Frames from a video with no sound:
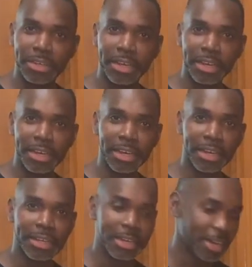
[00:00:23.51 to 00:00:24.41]

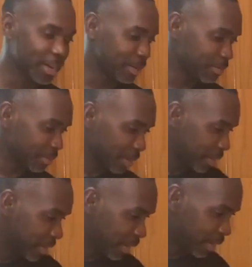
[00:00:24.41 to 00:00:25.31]
and
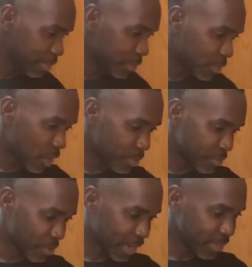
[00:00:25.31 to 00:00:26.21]
let me start with the
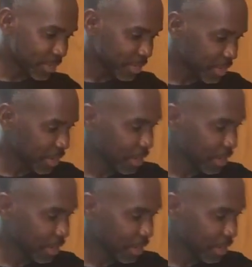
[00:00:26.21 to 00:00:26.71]
rice.